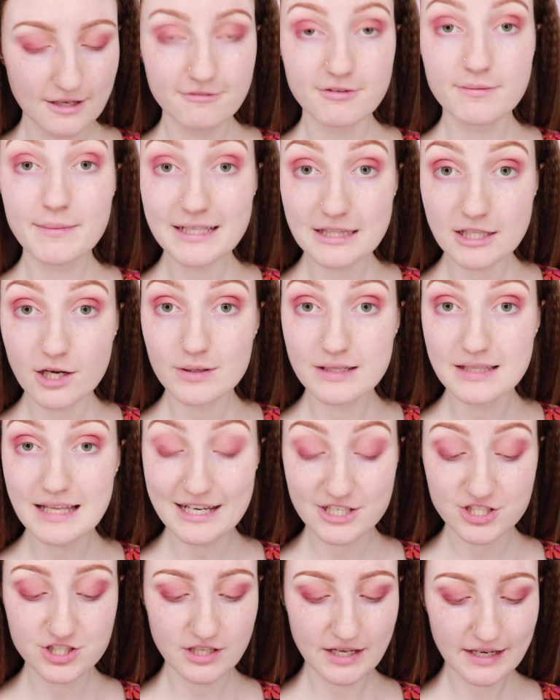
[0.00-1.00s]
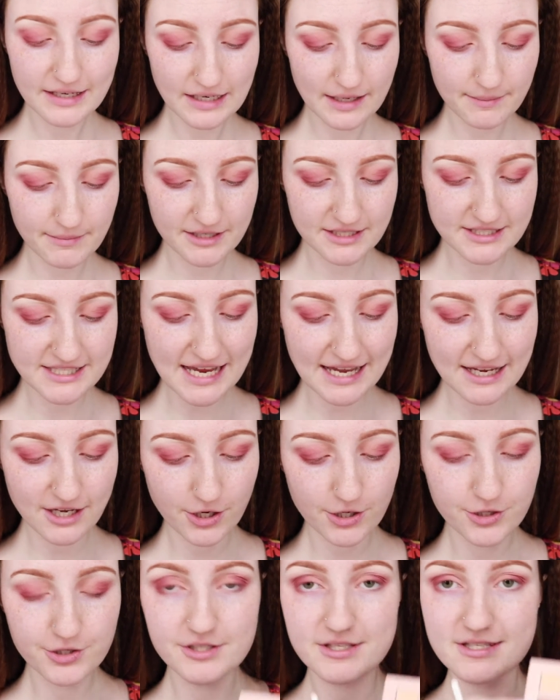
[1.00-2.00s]
For my lower lash line, I'm going to take
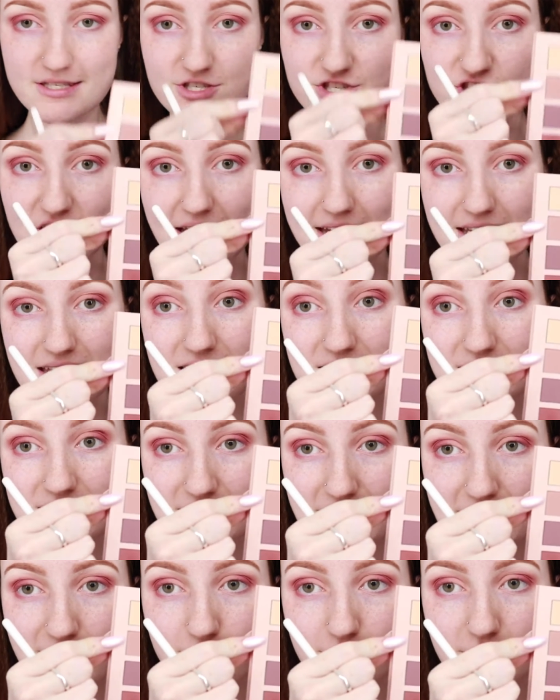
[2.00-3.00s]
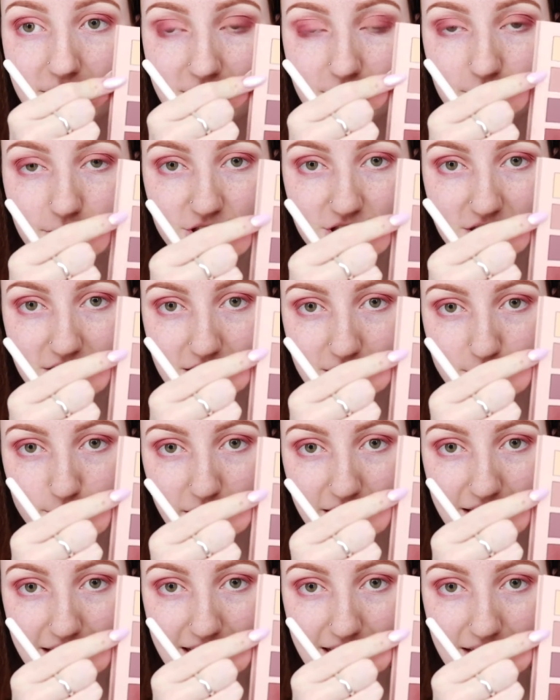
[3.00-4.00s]
Huda's shade Secret, which is this
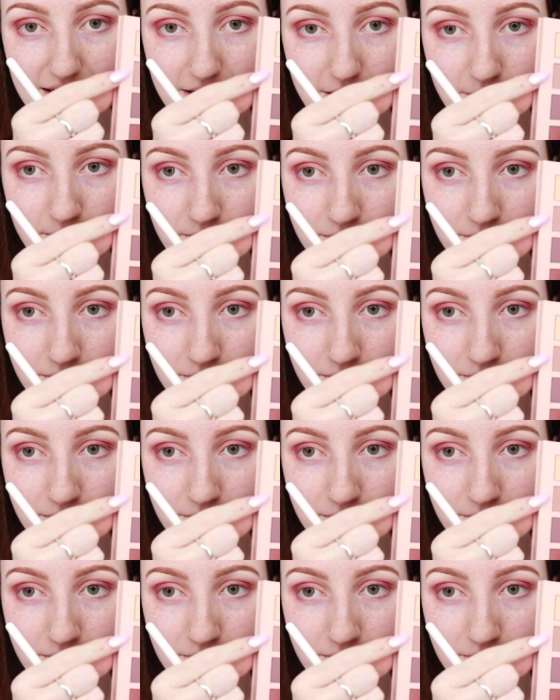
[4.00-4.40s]
one here,